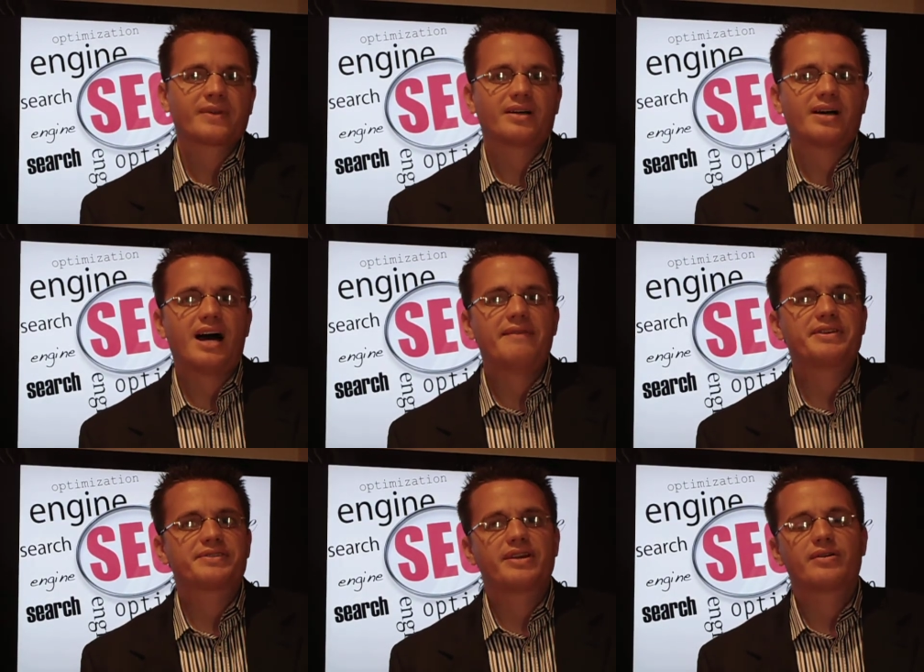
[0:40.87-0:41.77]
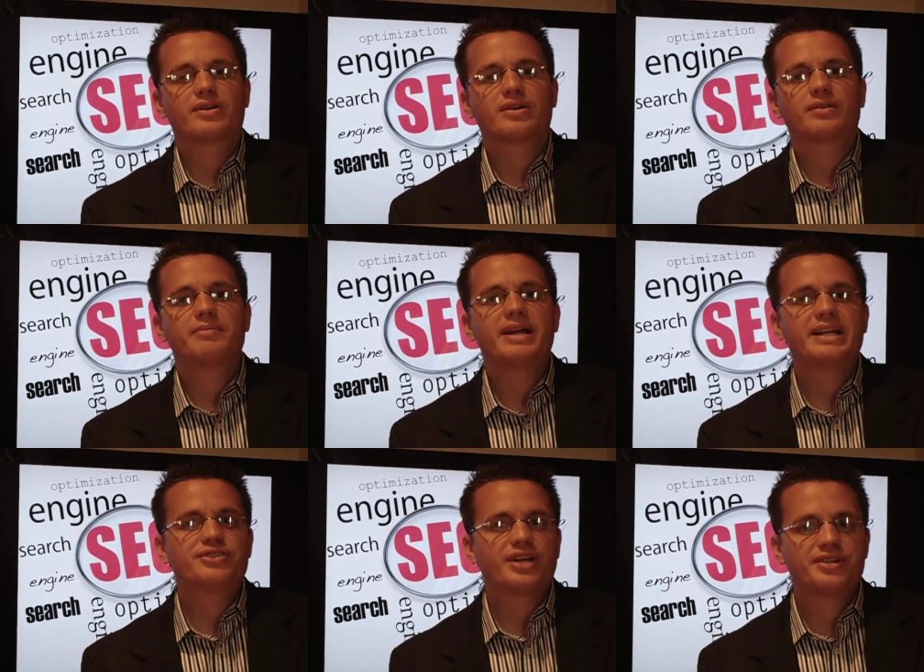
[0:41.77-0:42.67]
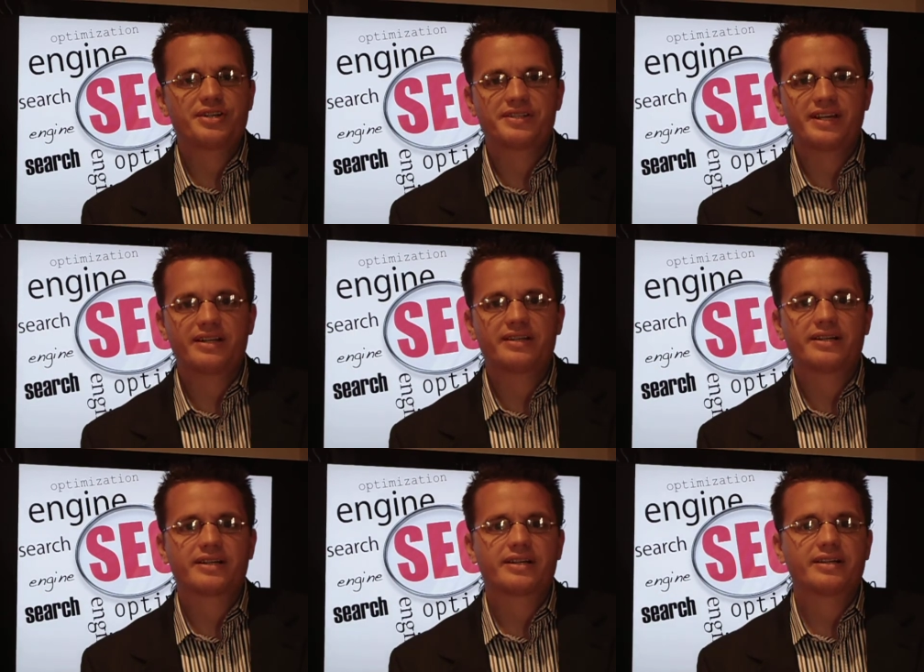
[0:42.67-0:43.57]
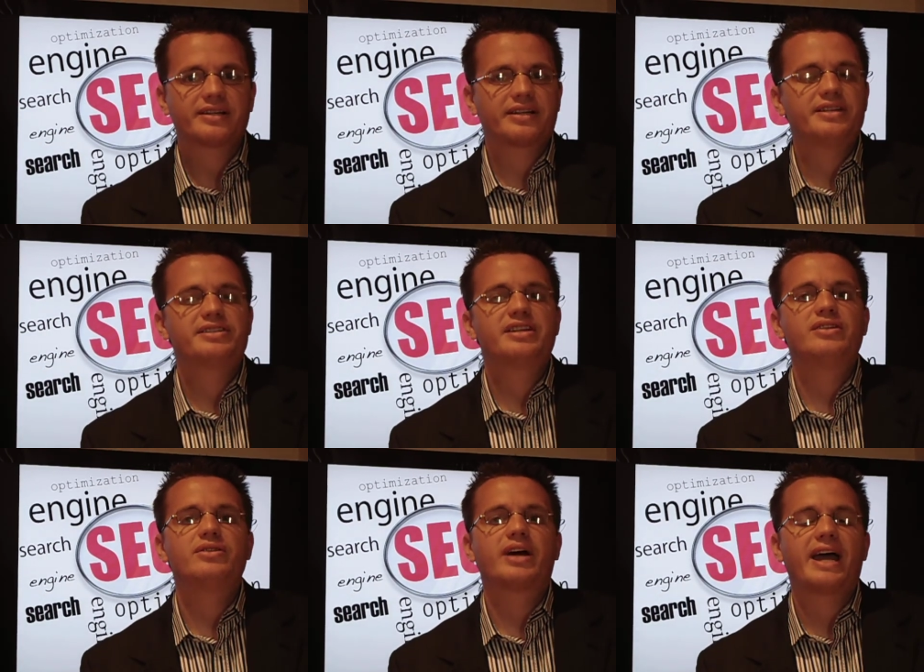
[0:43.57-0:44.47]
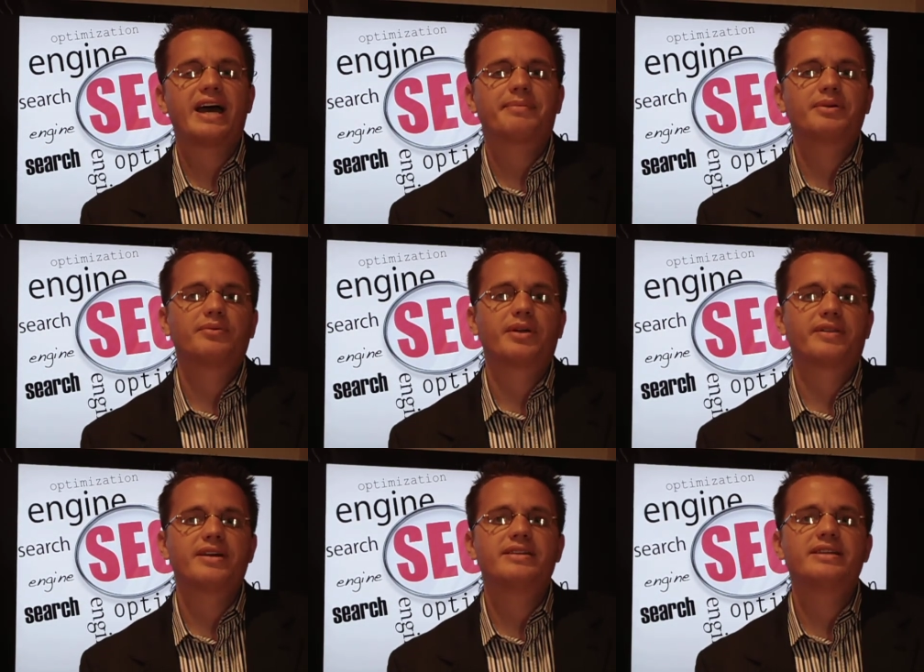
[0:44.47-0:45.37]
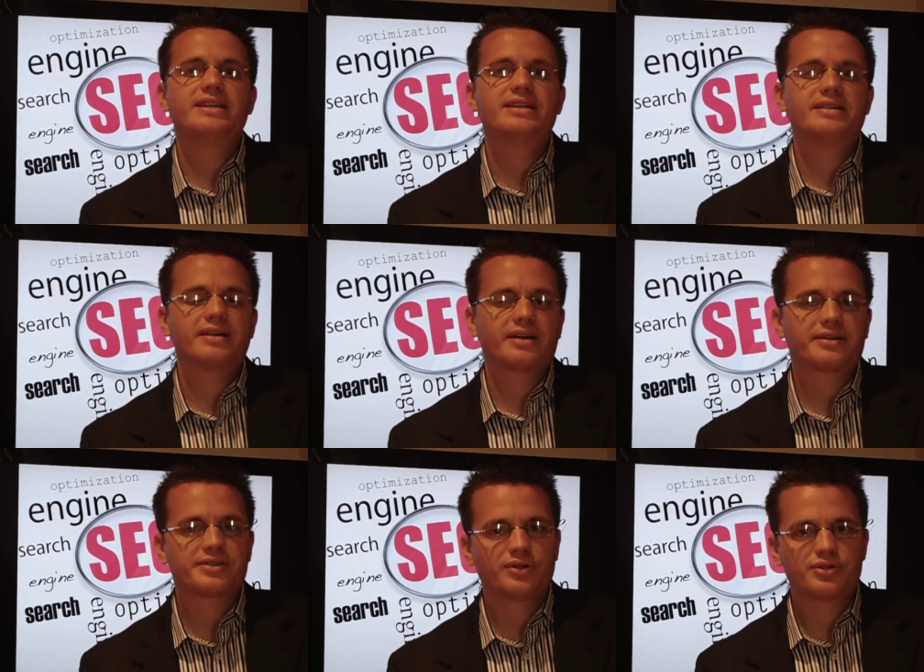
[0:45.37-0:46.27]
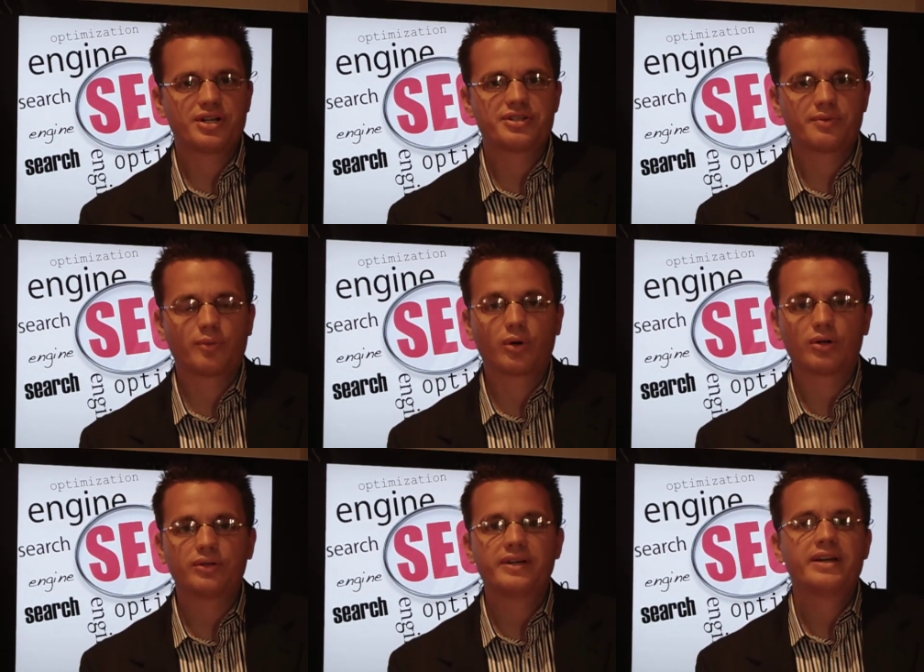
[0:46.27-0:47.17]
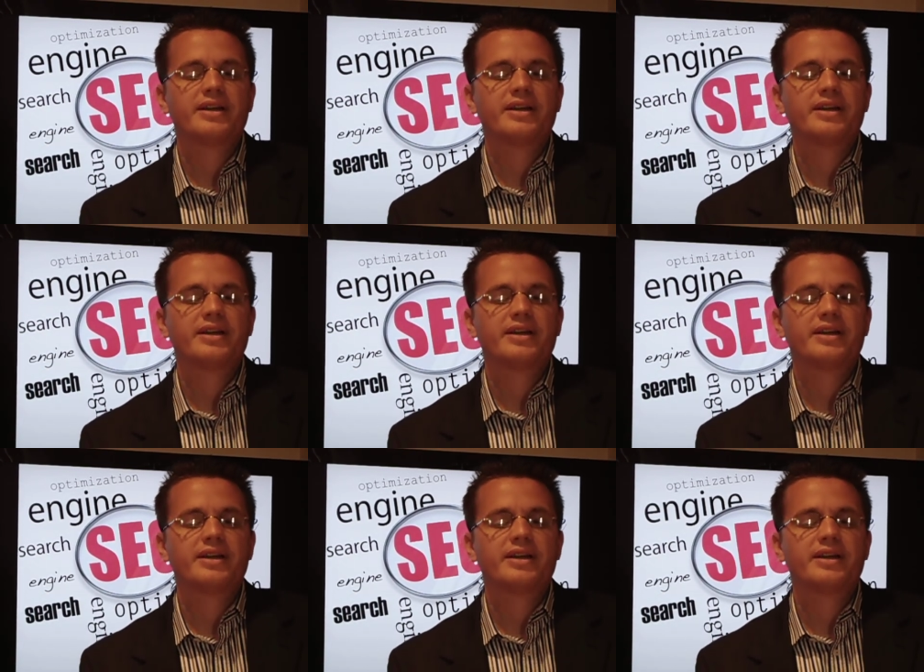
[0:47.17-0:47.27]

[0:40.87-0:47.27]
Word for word: Uh, obviously there are many changes that uh, continue to happen within the uh, search engine world.